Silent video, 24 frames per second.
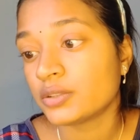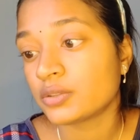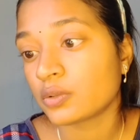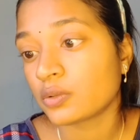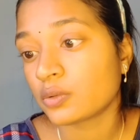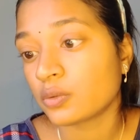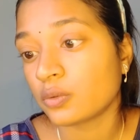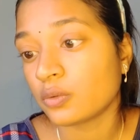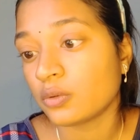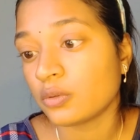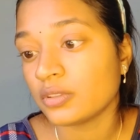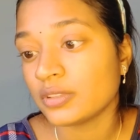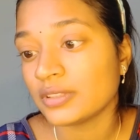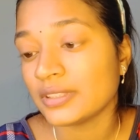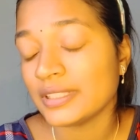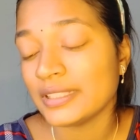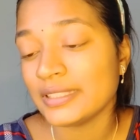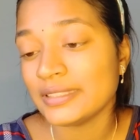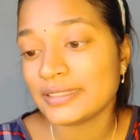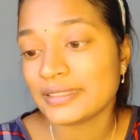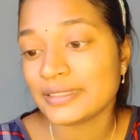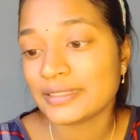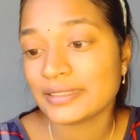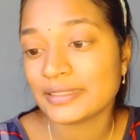So
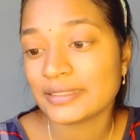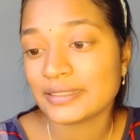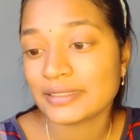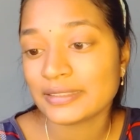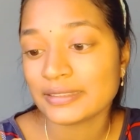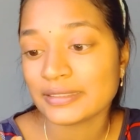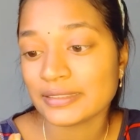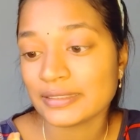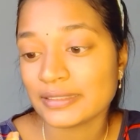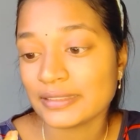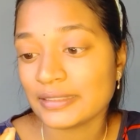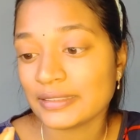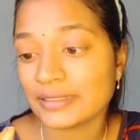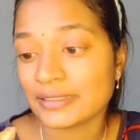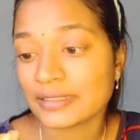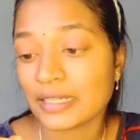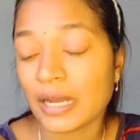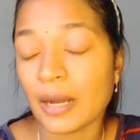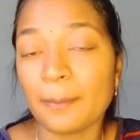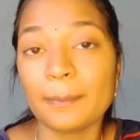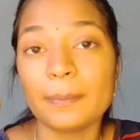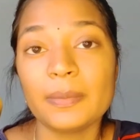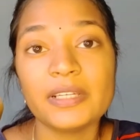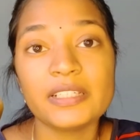this is
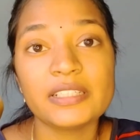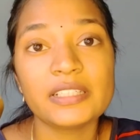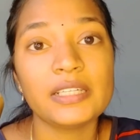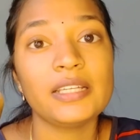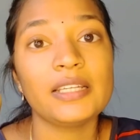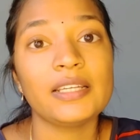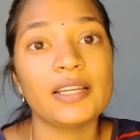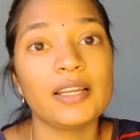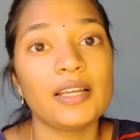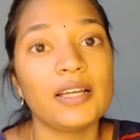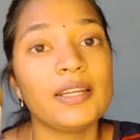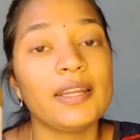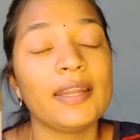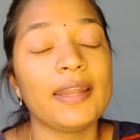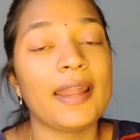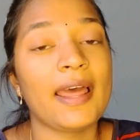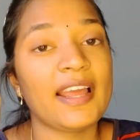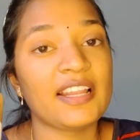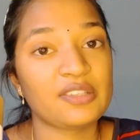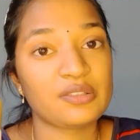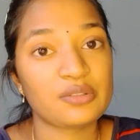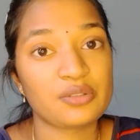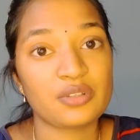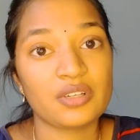completely a
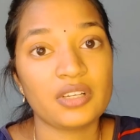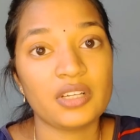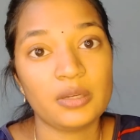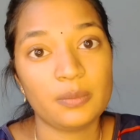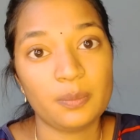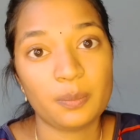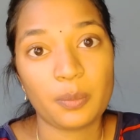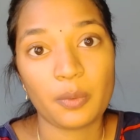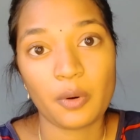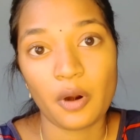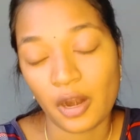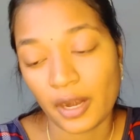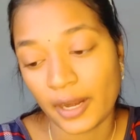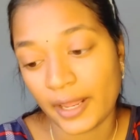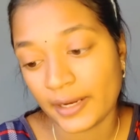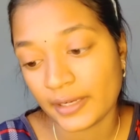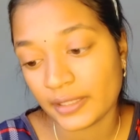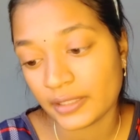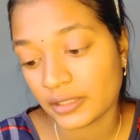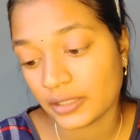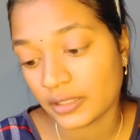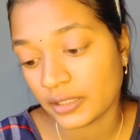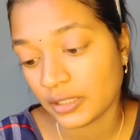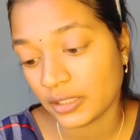natural
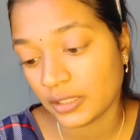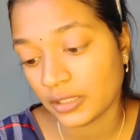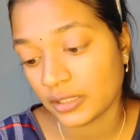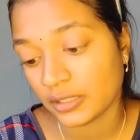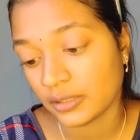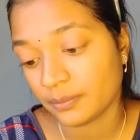product.